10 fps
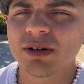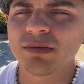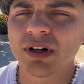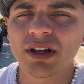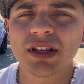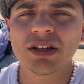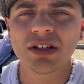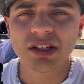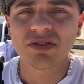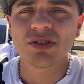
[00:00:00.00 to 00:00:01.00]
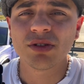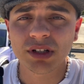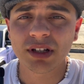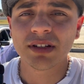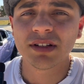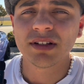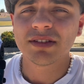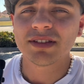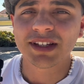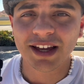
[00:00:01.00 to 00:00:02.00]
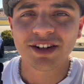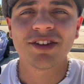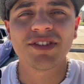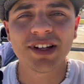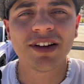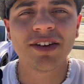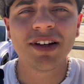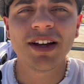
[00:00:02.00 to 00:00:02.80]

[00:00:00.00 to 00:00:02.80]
But thank you guys for tuning in to yet another video,